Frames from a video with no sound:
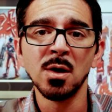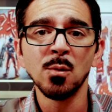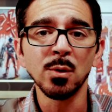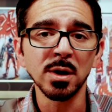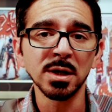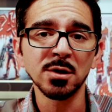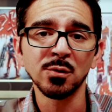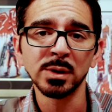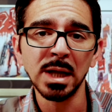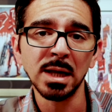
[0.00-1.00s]
we're going to
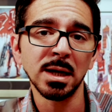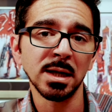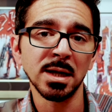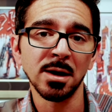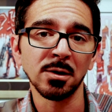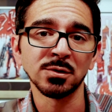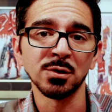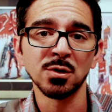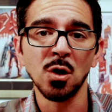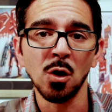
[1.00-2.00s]
create a character
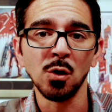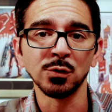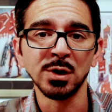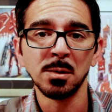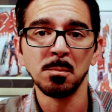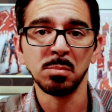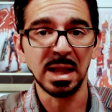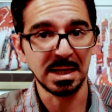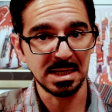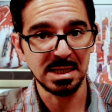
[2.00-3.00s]
called
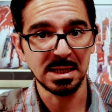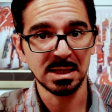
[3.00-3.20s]
Blanky.